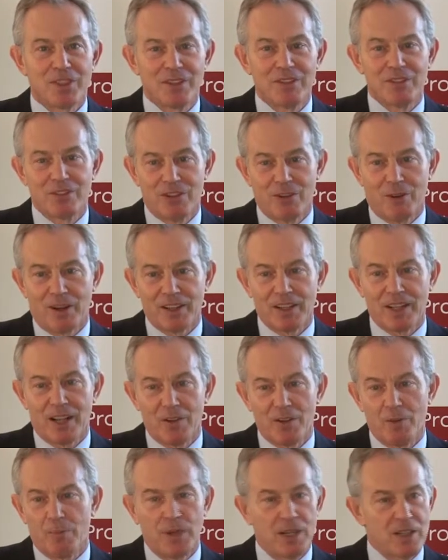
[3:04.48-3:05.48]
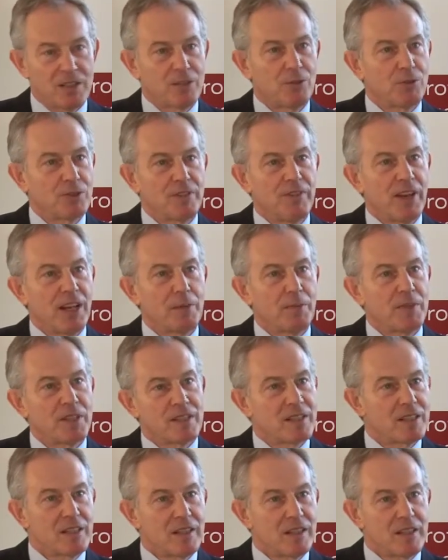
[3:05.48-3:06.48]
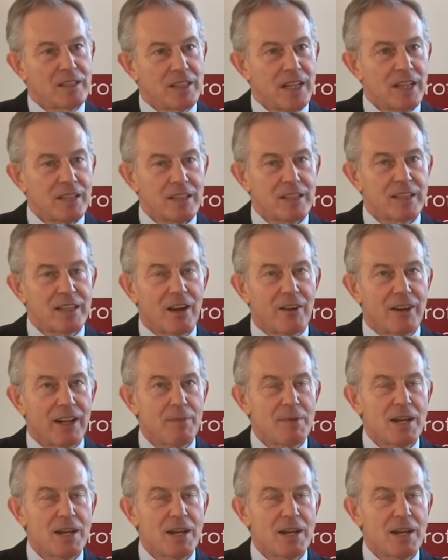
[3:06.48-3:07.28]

to, to undergo the personal developments that's necessary.